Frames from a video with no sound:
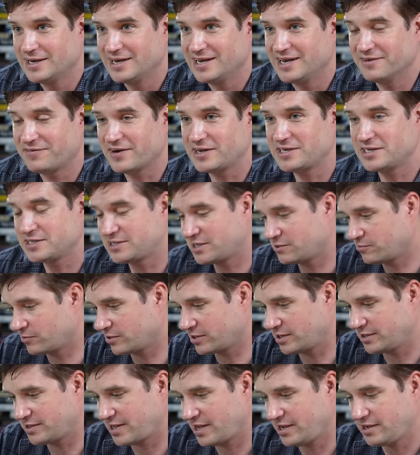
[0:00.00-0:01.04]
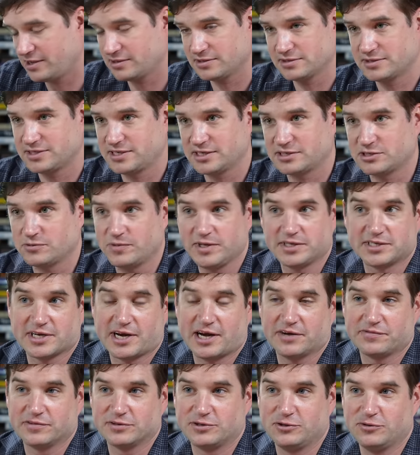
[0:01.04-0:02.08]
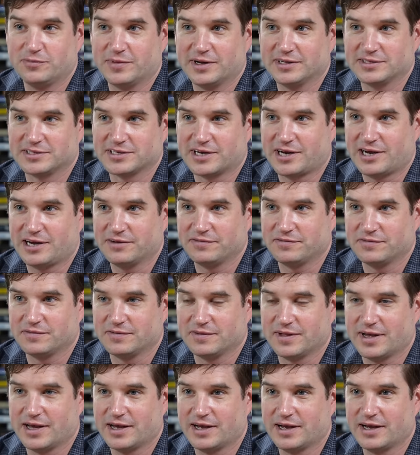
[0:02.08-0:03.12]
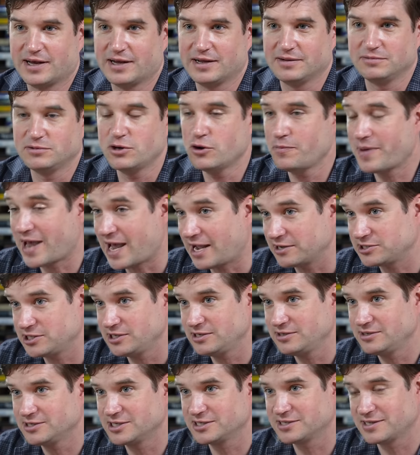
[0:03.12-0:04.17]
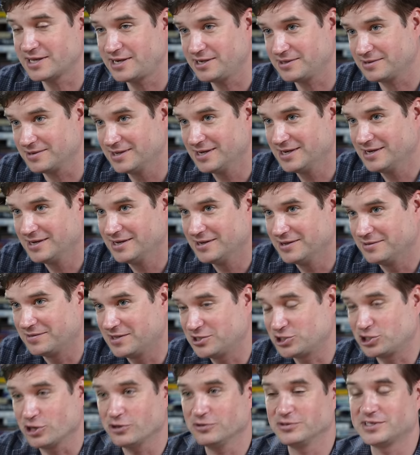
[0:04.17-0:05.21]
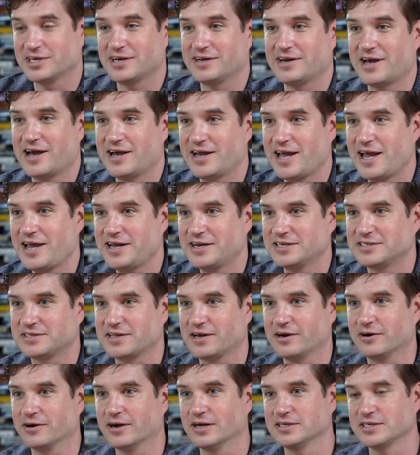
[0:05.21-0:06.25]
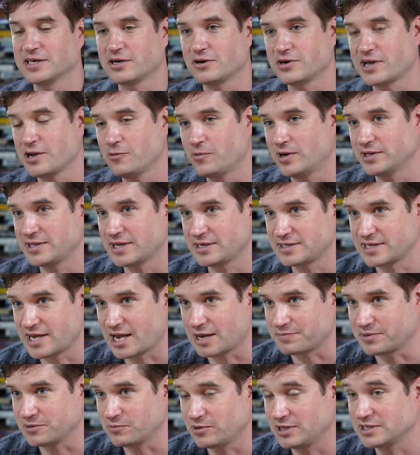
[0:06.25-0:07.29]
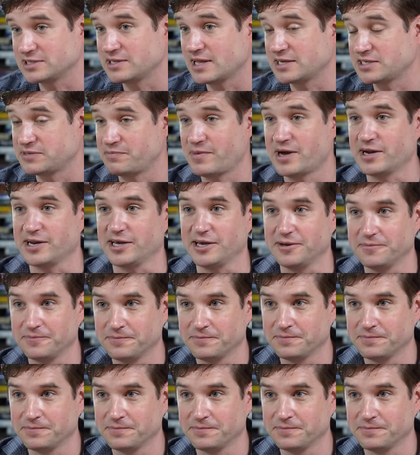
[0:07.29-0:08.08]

if I just said we're going to take six weeks off or two months off, uh, no batching, just yeah. like the show's on hiatus. There, I was like, okay, what does happen? Well, it's less money.